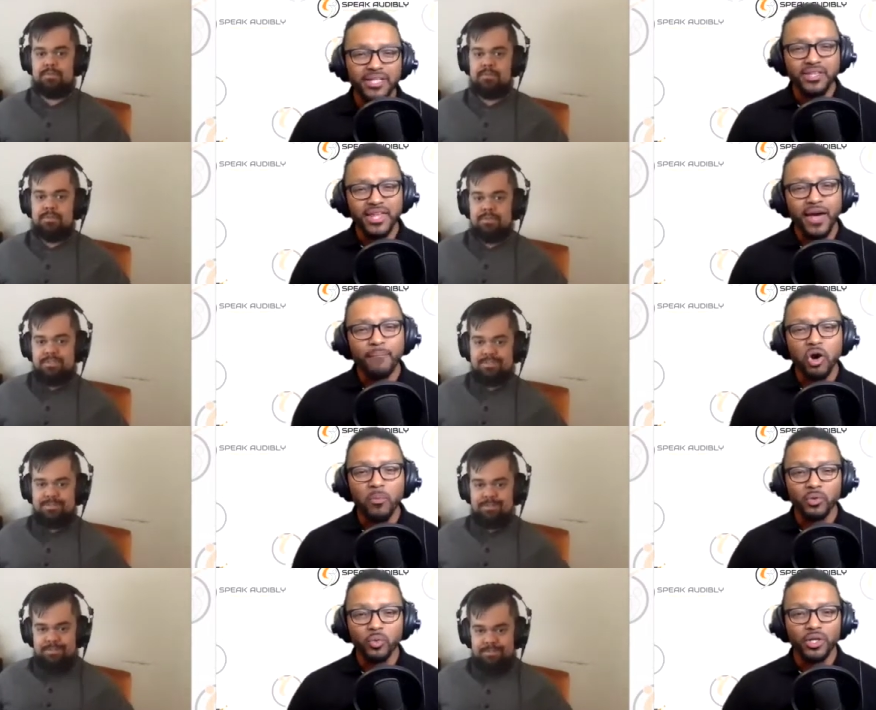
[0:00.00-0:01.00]
Speaker 1: to that
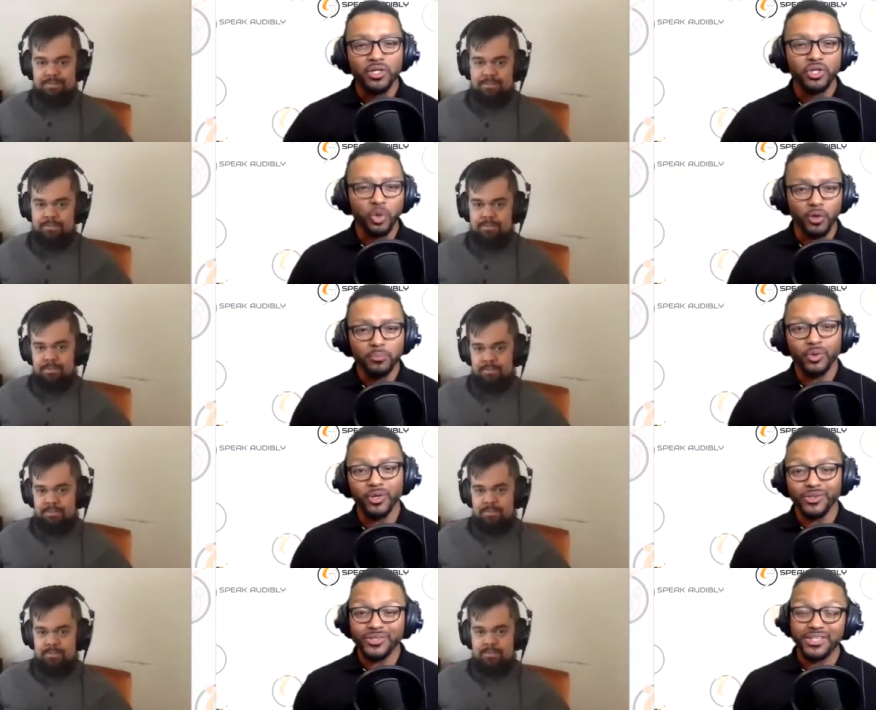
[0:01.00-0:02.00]
moment when your
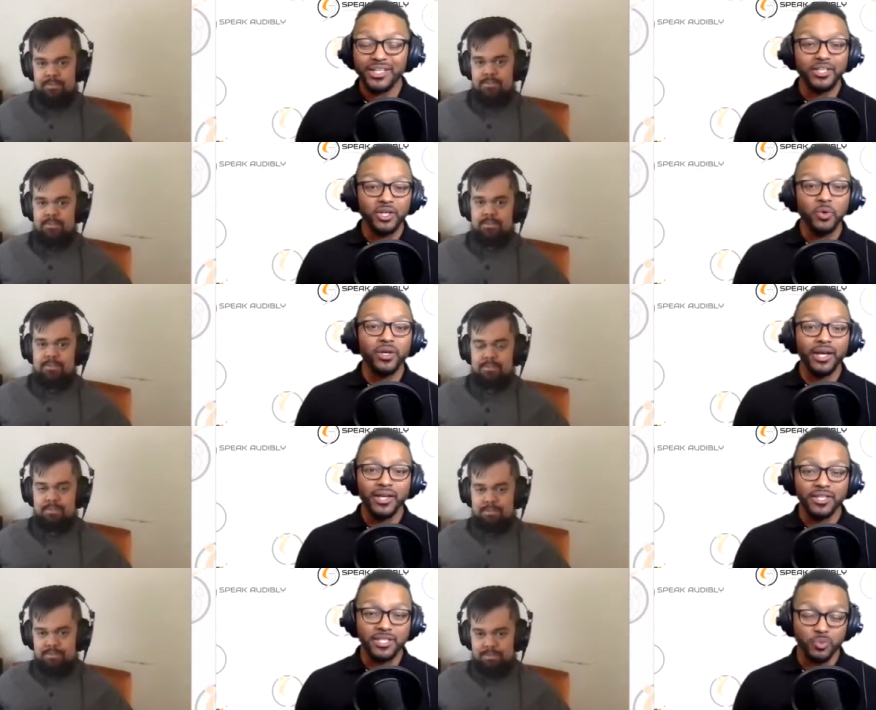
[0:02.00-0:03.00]
employer was saying, you know what, hey,
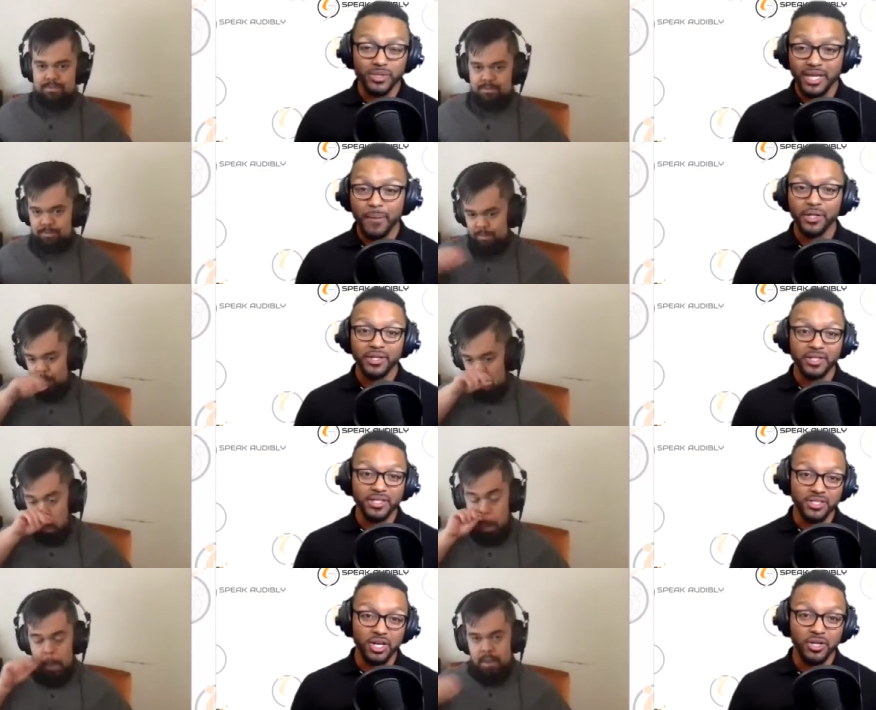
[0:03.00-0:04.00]
this is what's happening and this
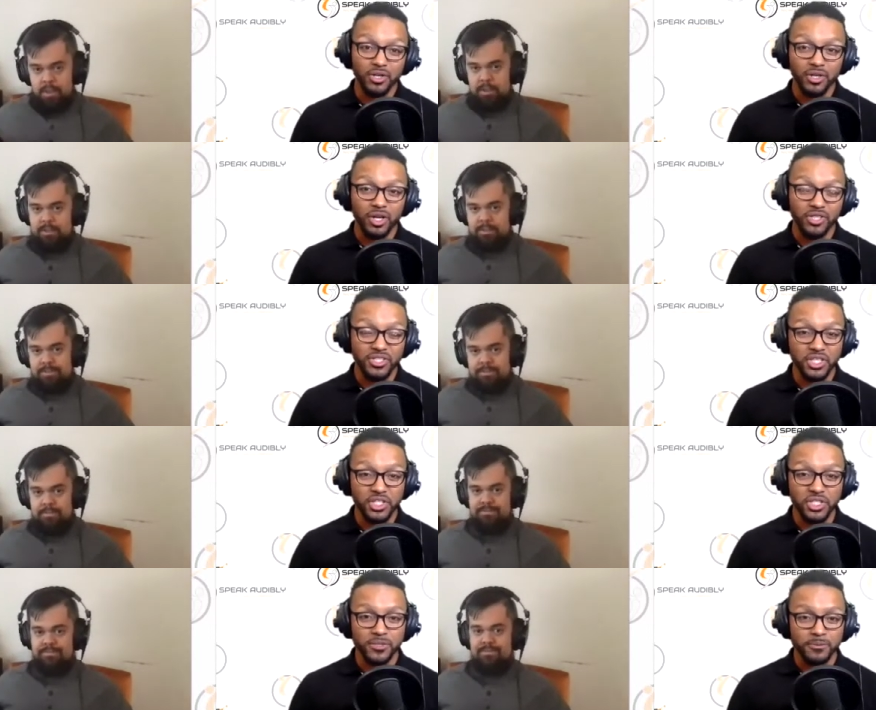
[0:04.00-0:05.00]
is our
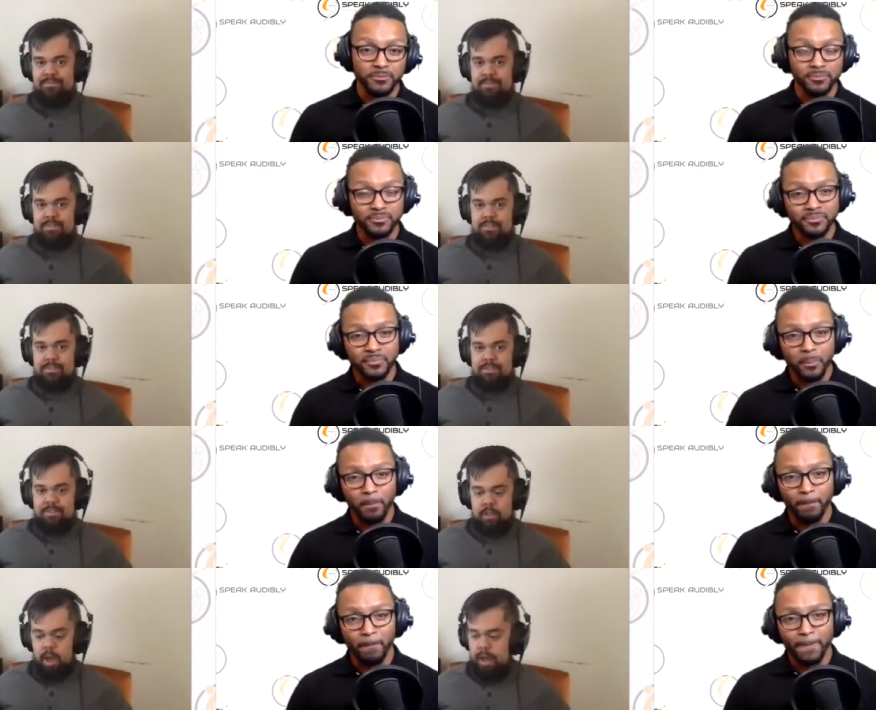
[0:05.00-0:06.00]
decision.
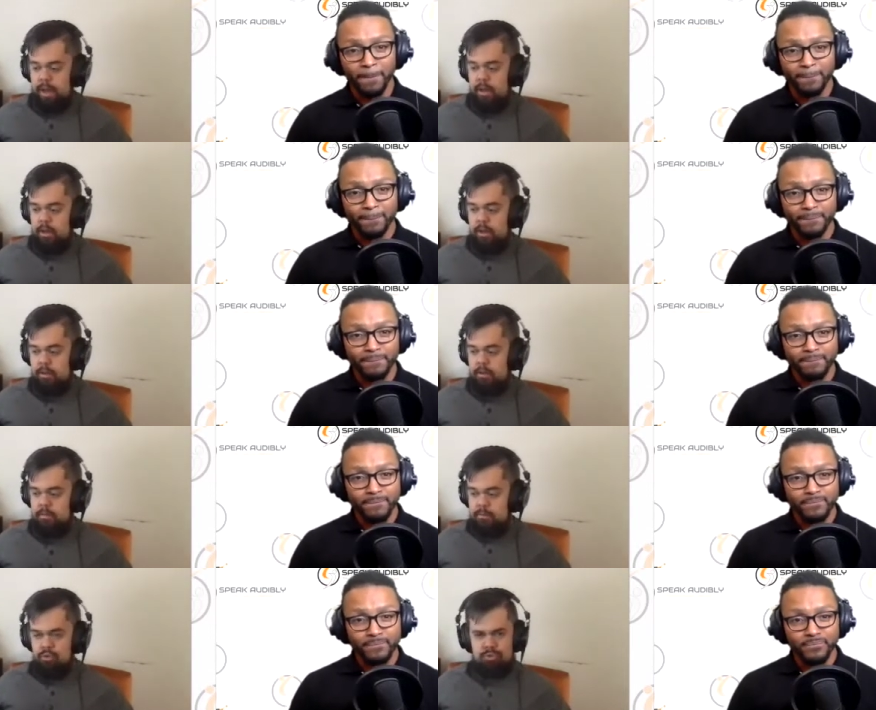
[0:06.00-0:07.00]
Speaker 2: A
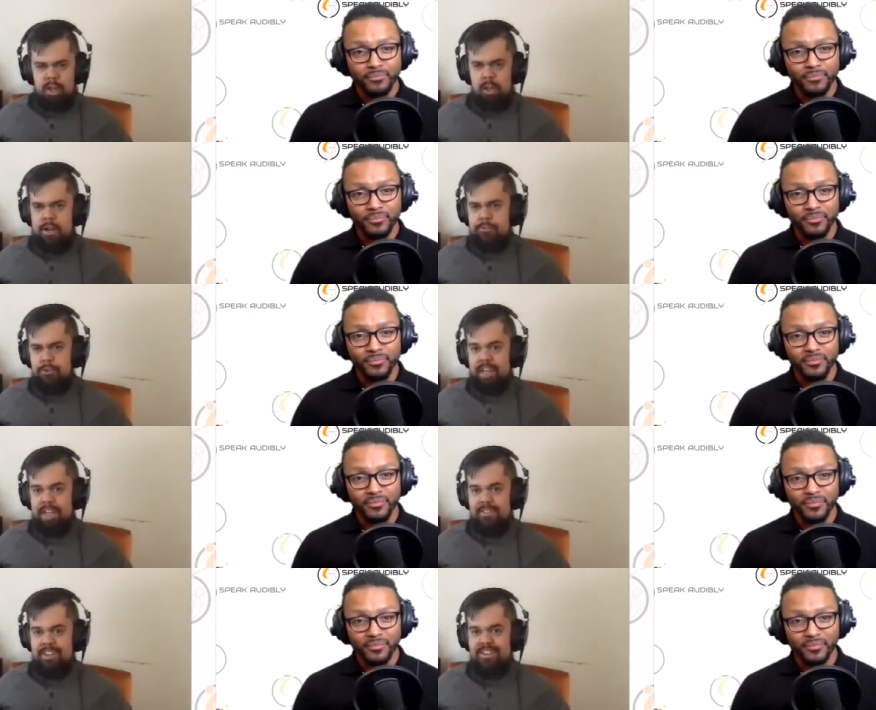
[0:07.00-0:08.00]
lot of dry
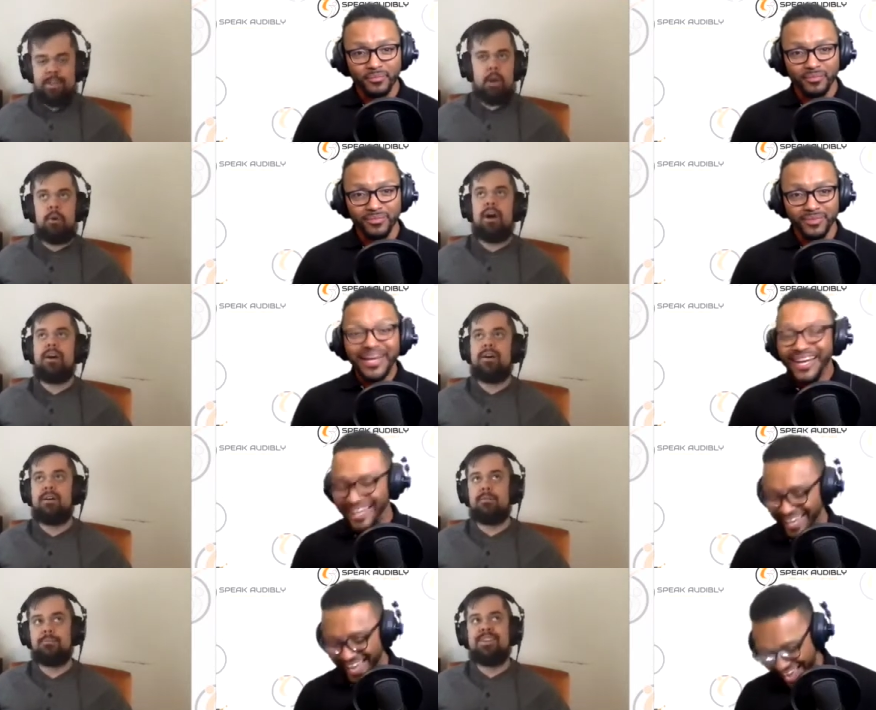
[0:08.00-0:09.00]
heaving? No.
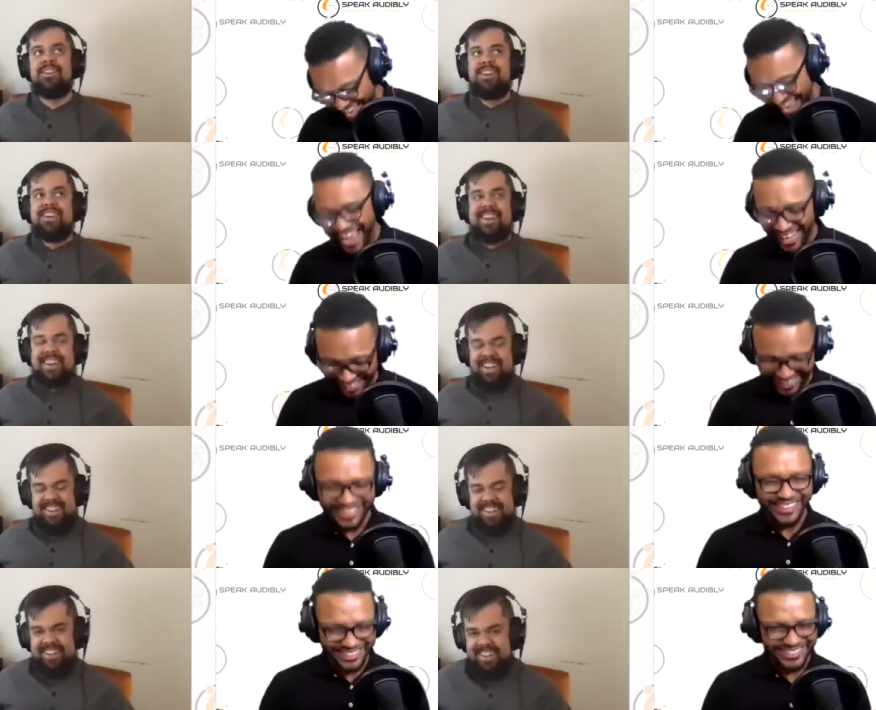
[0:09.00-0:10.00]
A
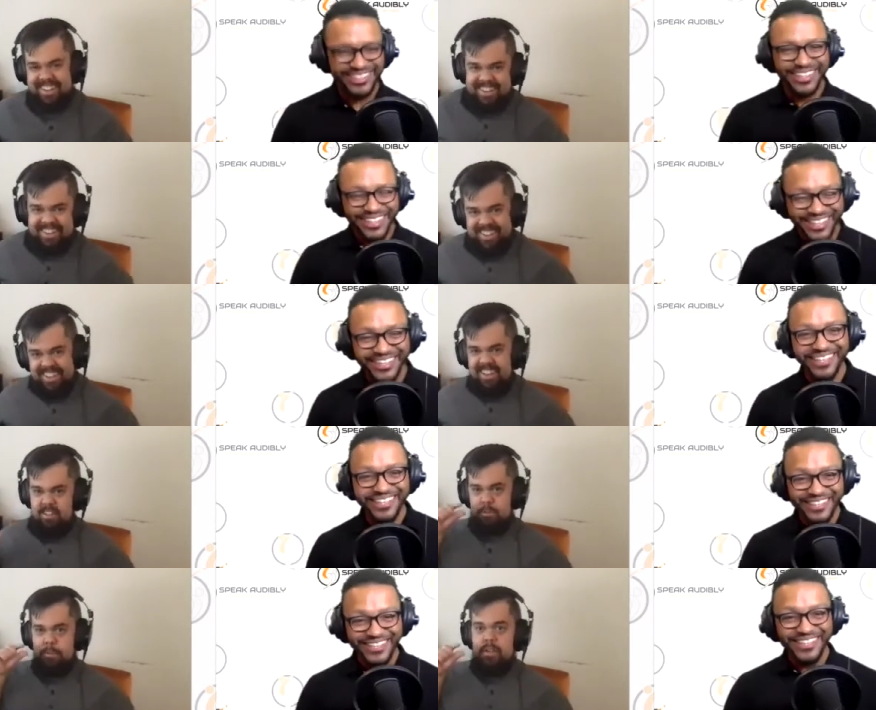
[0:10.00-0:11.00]

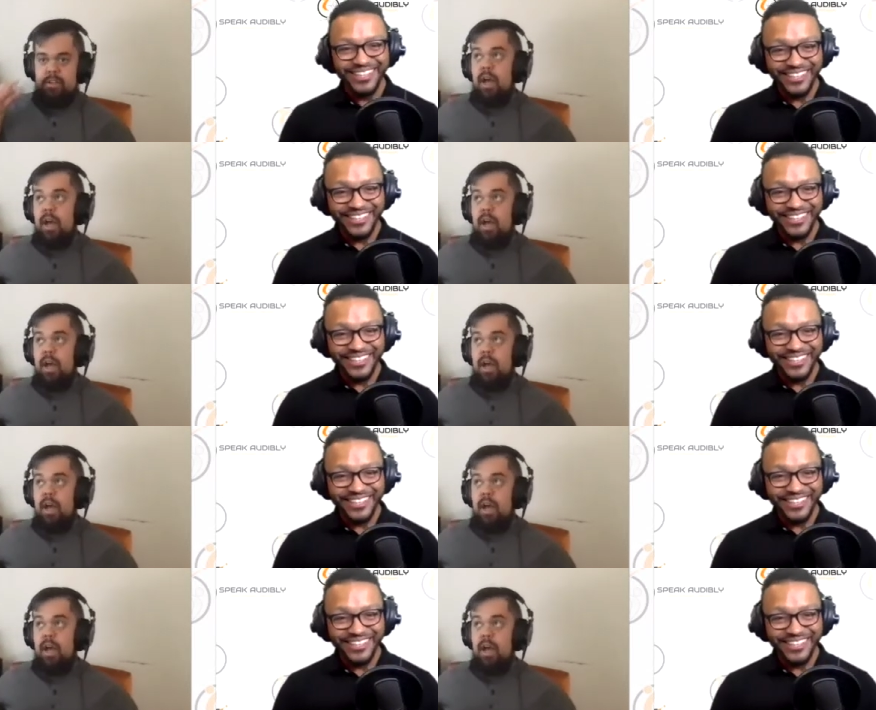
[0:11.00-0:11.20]
little bit.